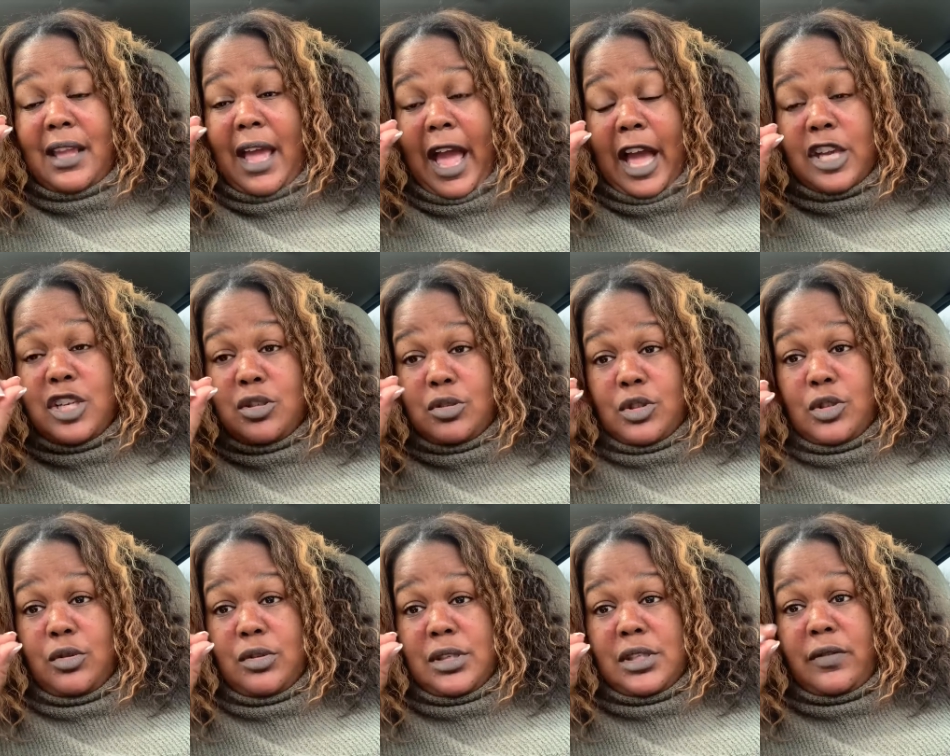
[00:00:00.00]
the actual
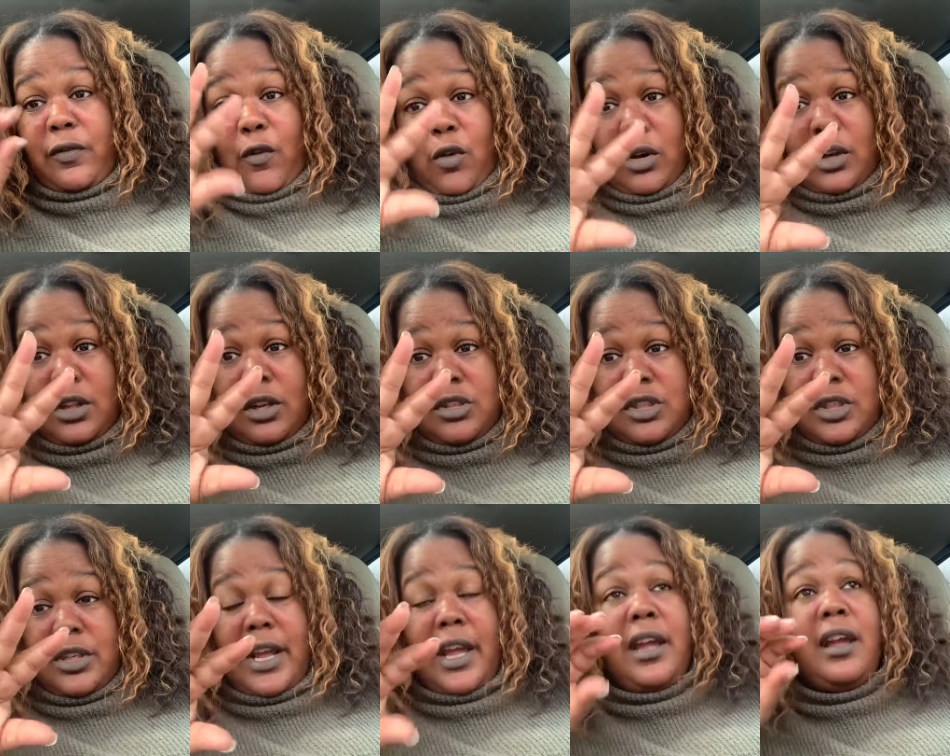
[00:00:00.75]
short
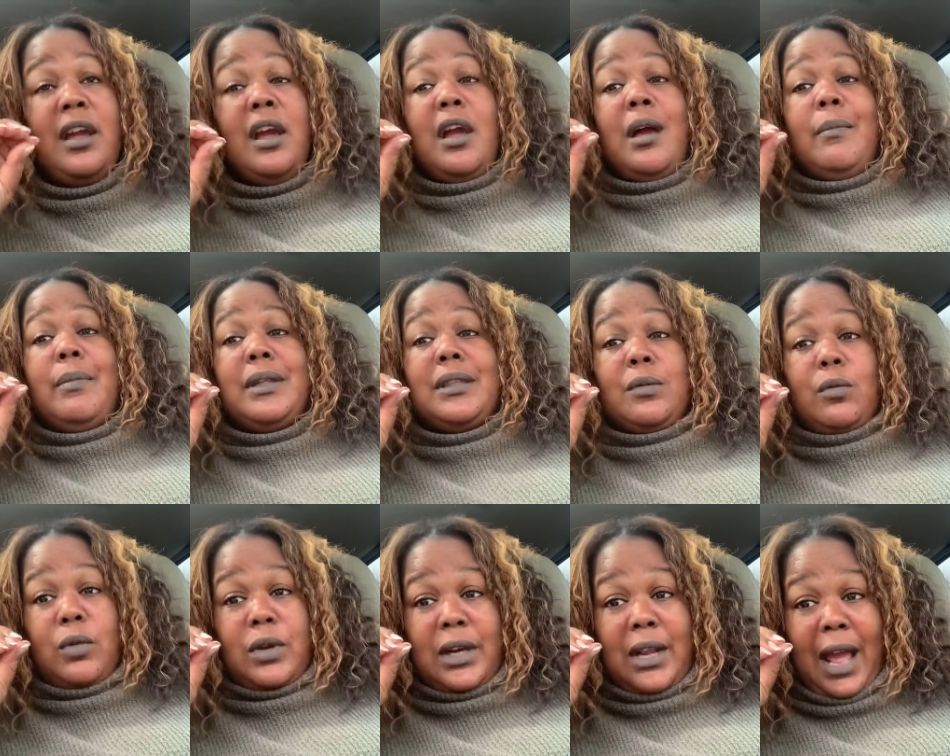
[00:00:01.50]
foreclosure date, but
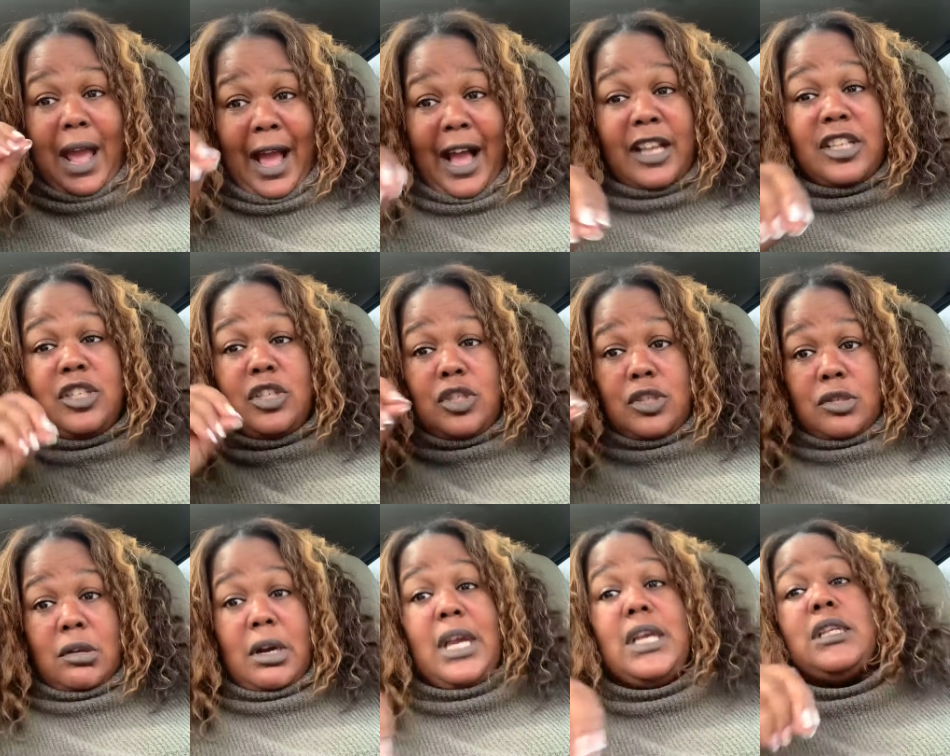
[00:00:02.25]
when it actually
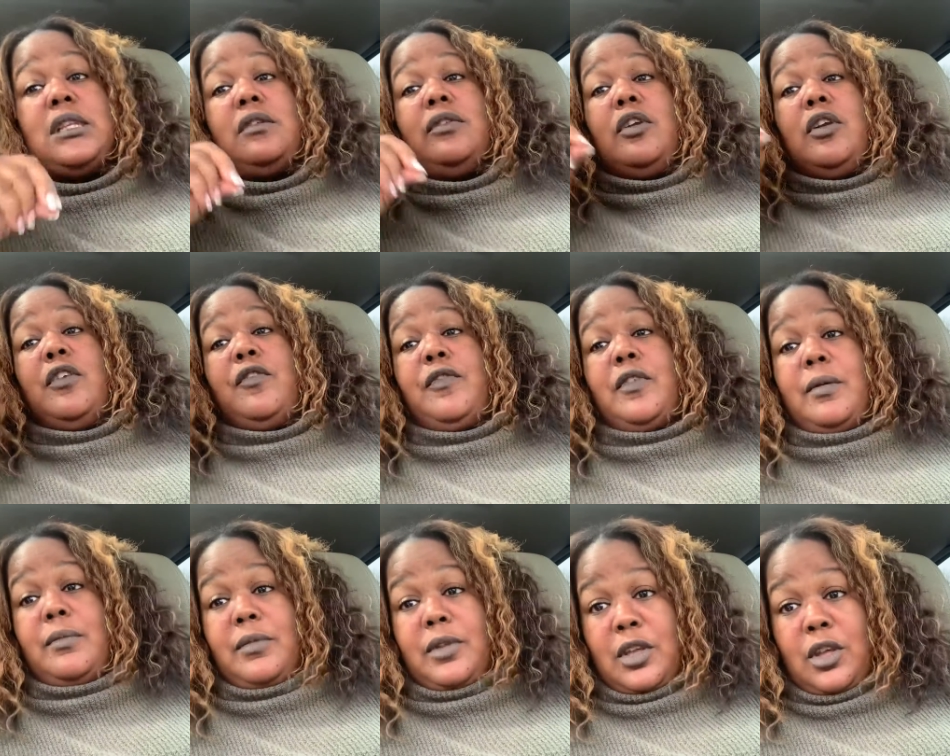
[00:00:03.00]
transfer
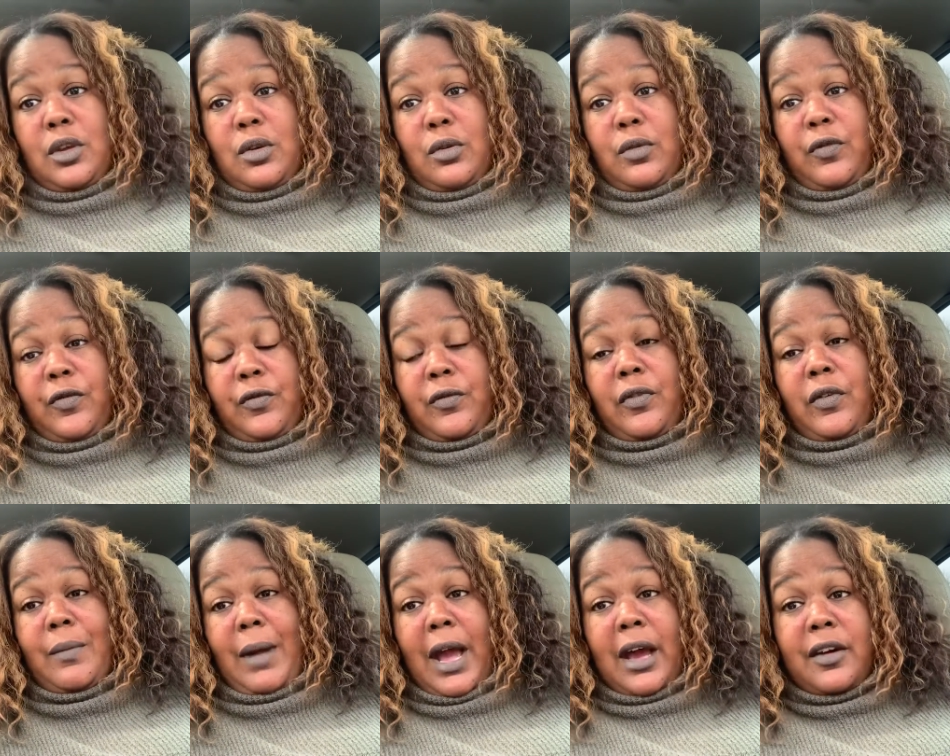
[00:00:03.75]
from you,
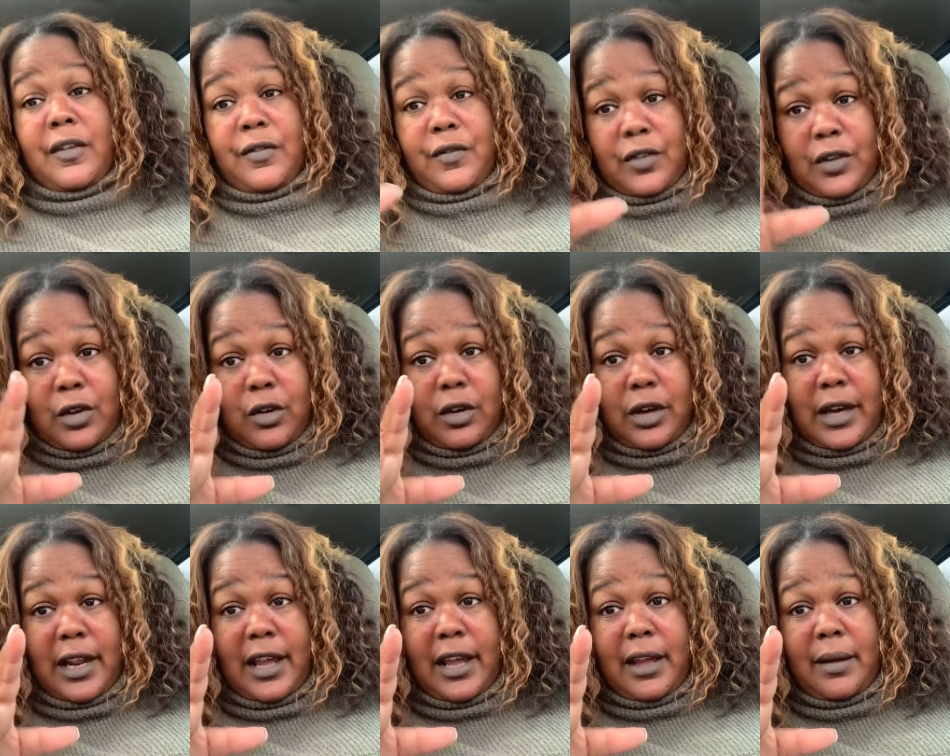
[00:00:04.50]
from out of your
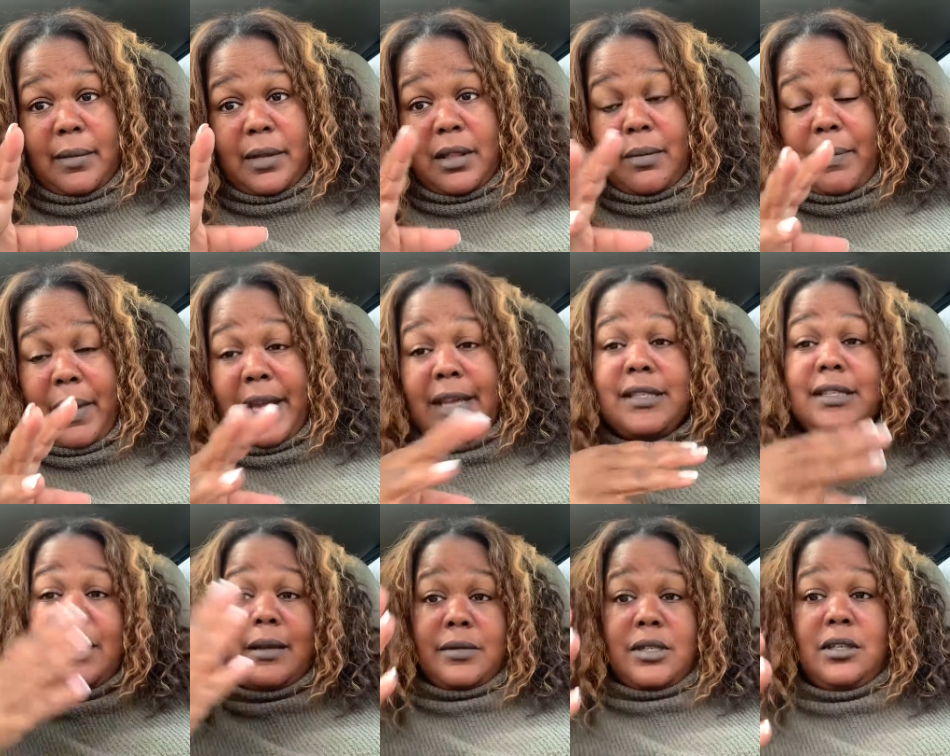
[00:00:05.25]
name and the
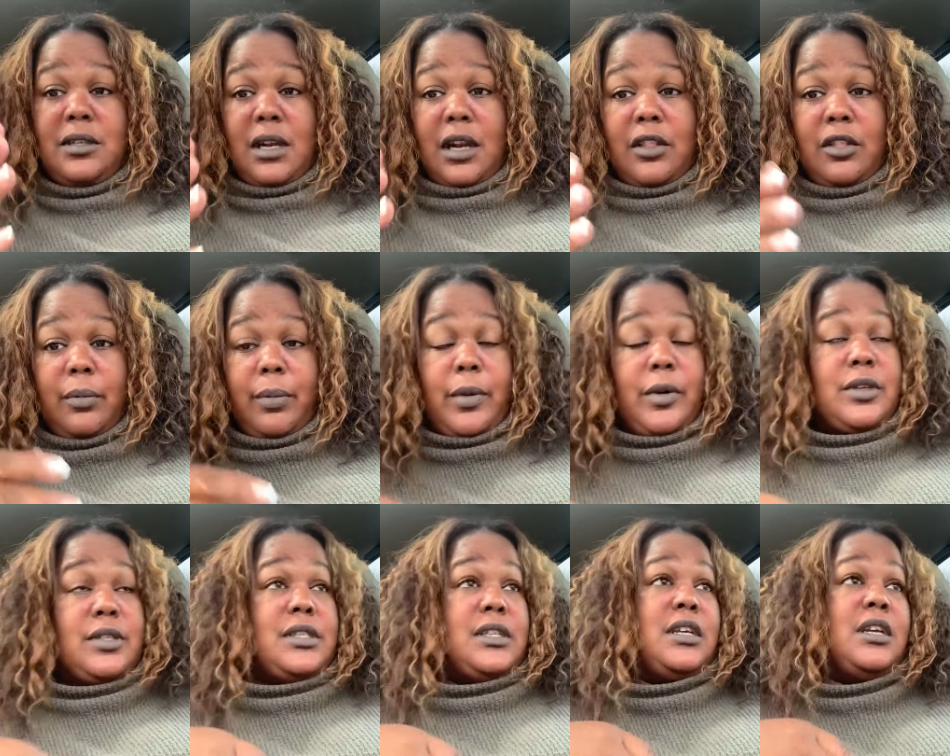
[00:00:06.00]
bank's name to the other
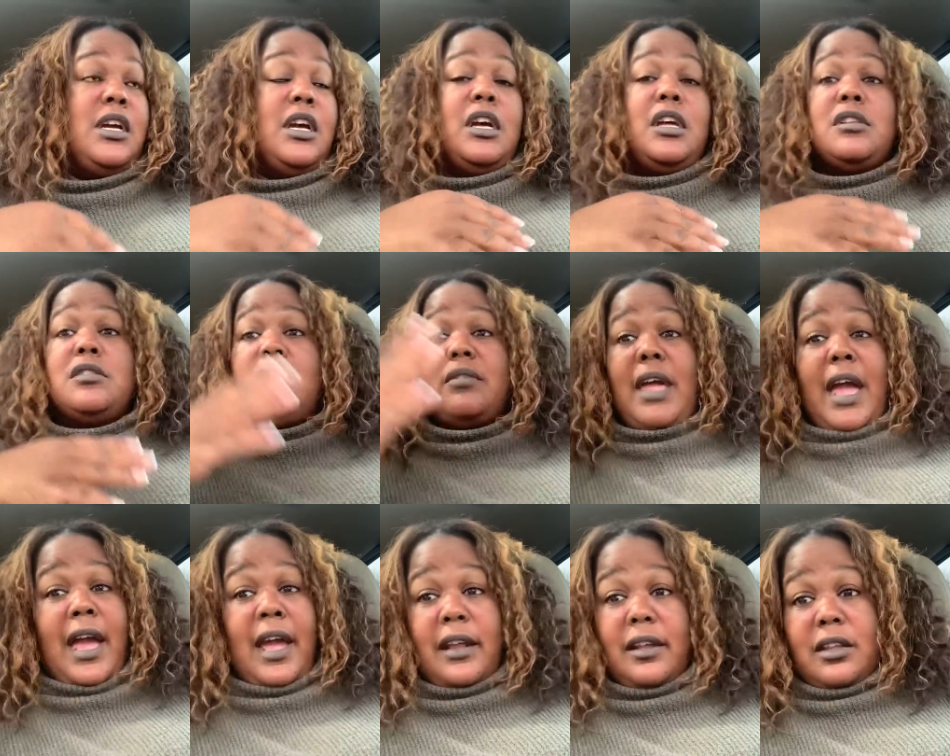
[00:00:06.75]
person. So
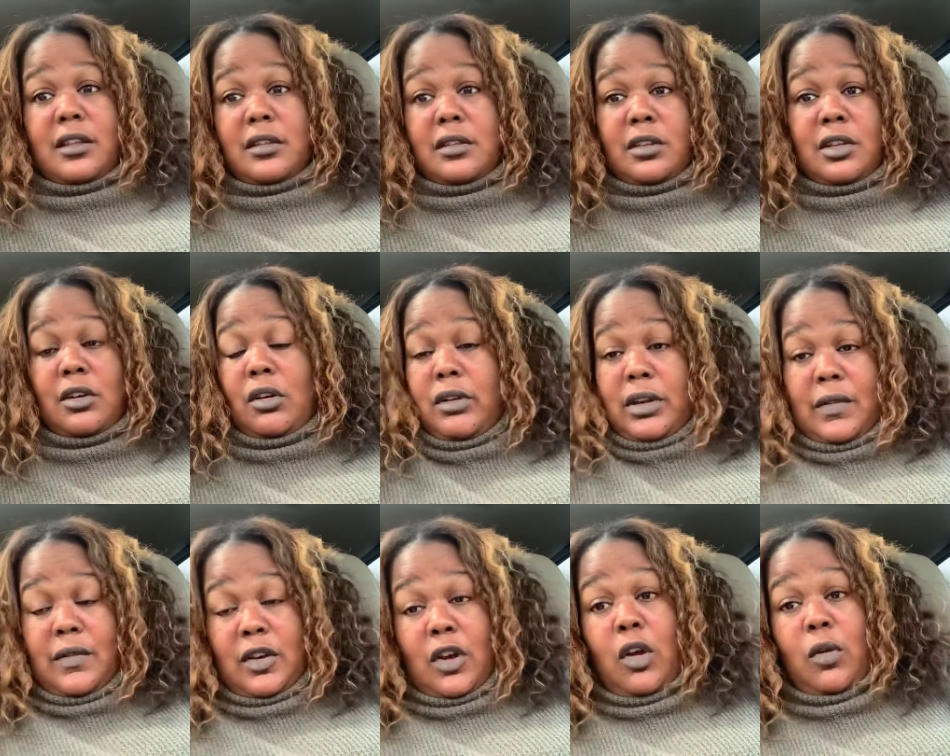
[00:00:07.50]
that, you don't
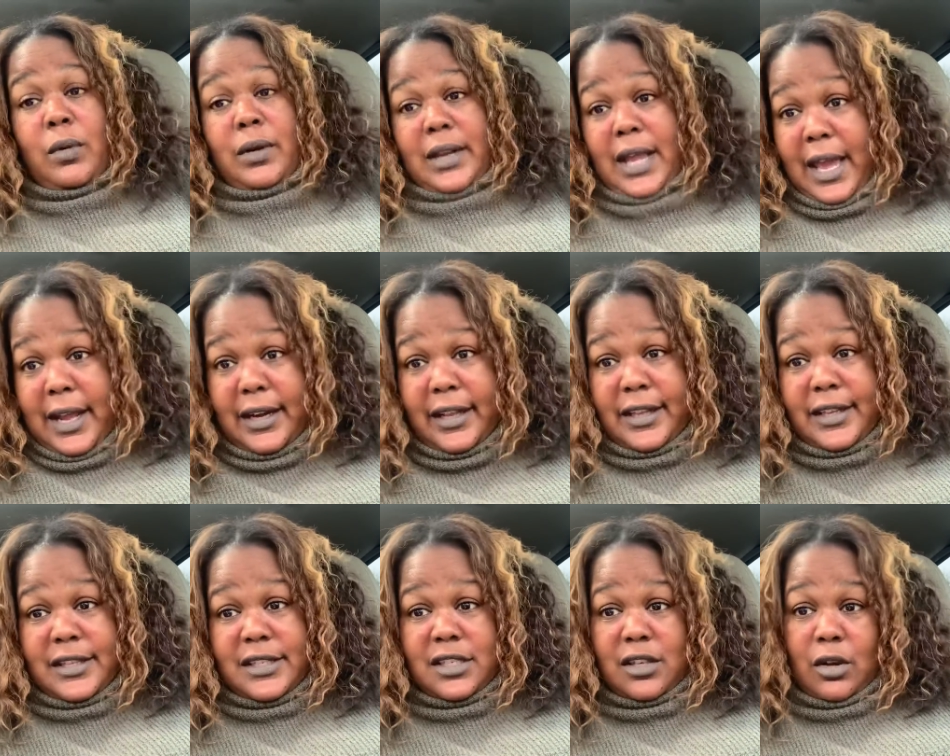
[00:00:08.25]
even know when that
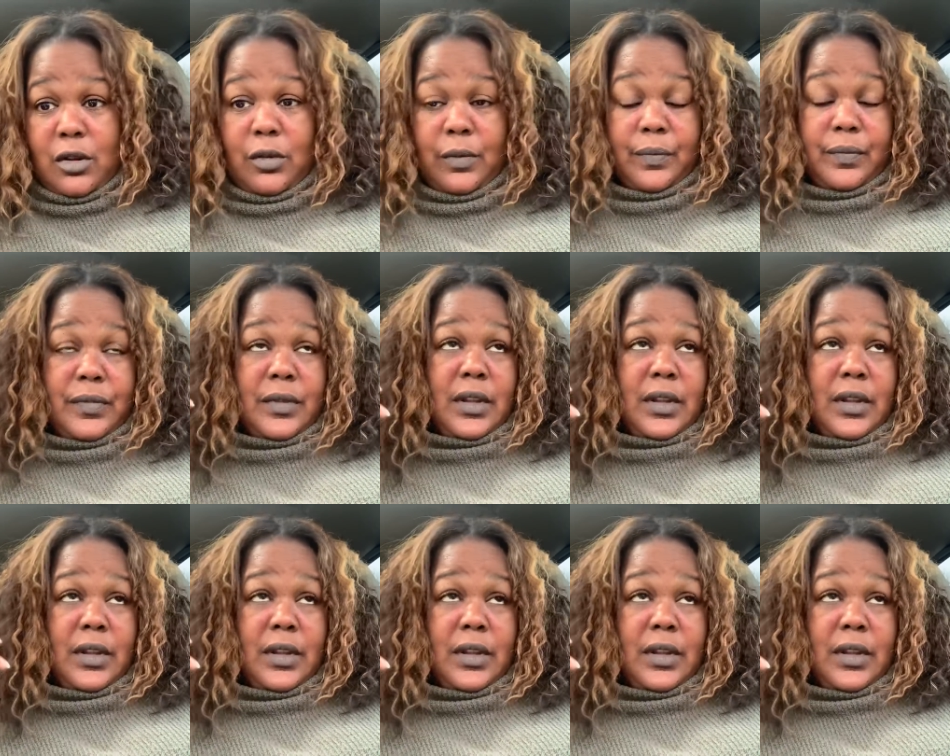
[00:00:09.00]
is. So,